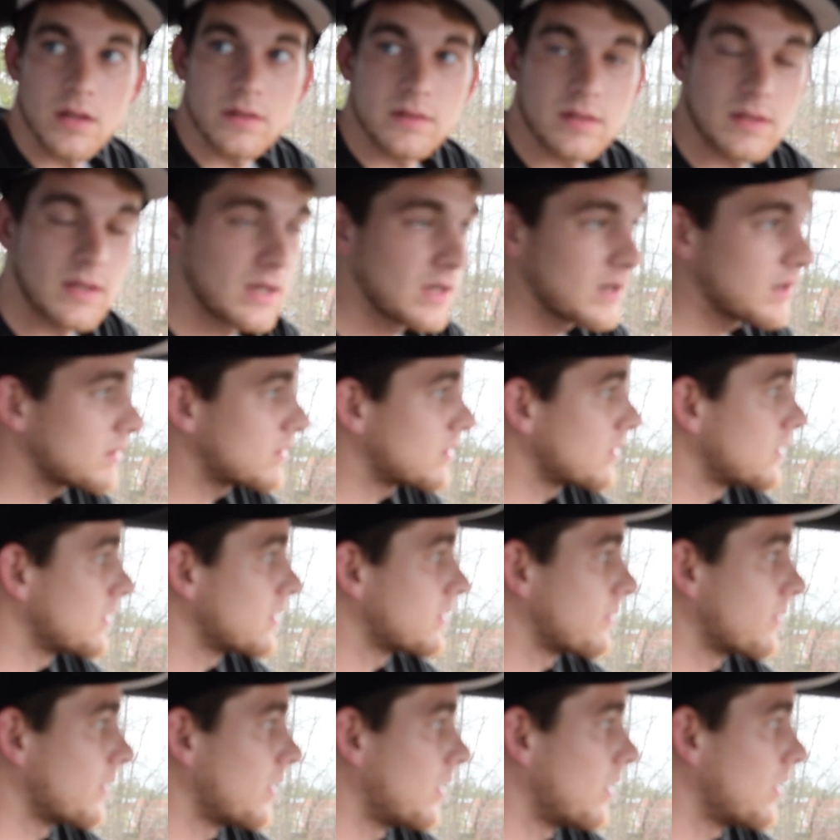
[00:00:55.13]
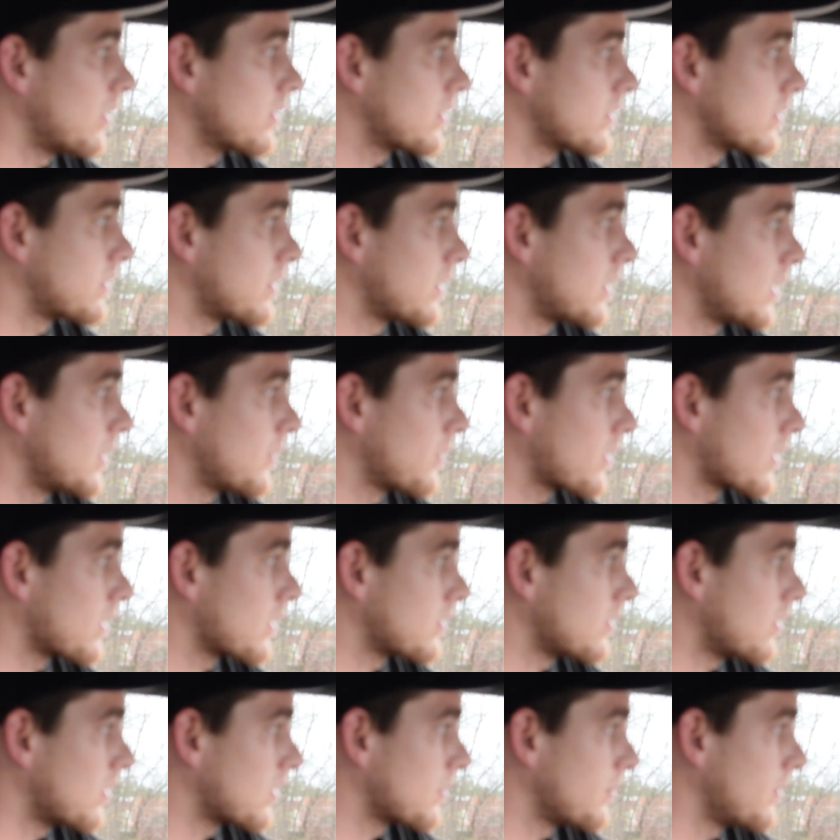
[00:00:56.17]
To get into this vlog, today we're going
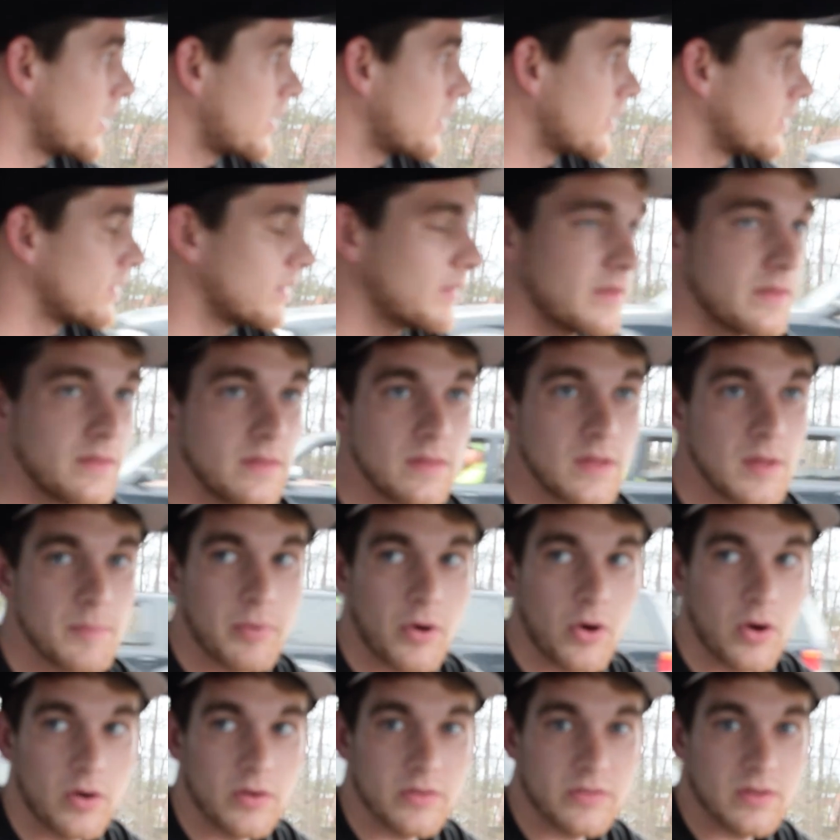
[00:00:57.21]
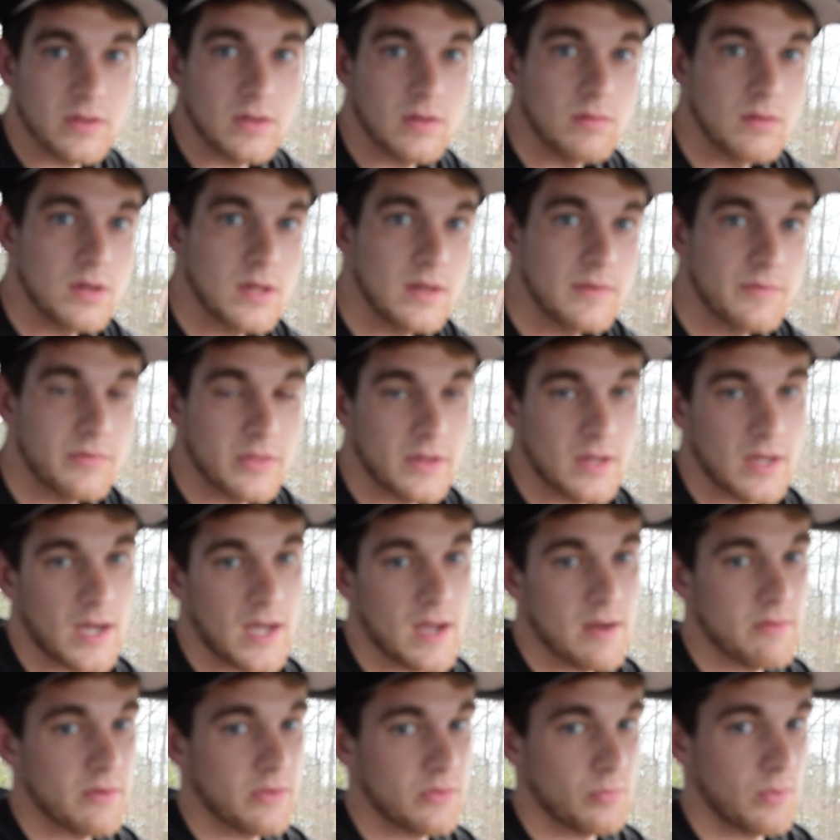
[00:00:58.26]
to talk about the parts that you need for the
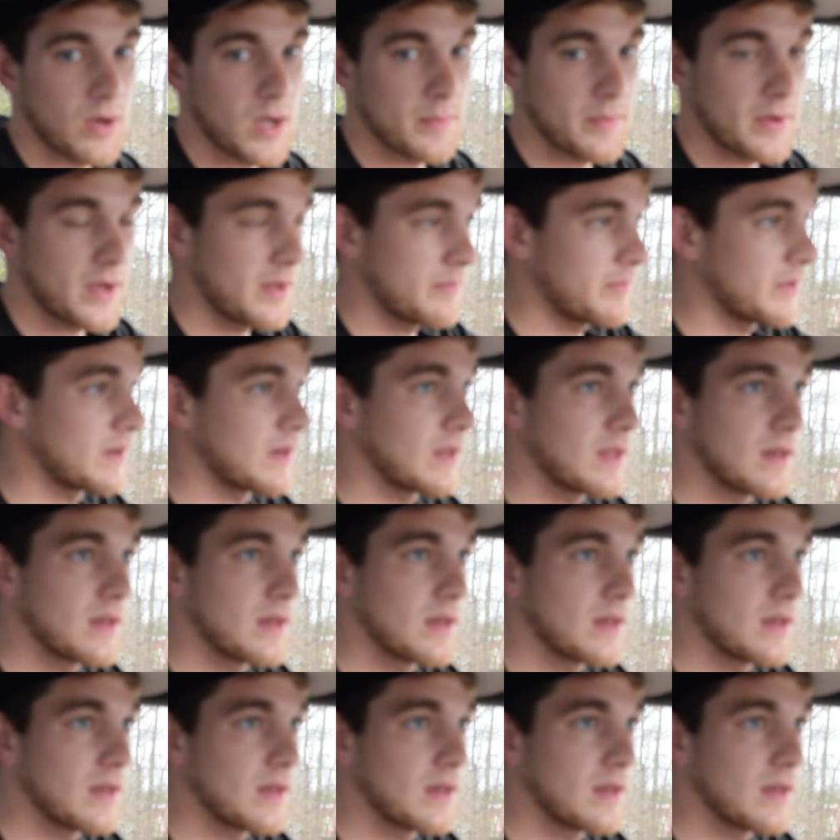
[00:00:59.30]
Coyote Swap. I've been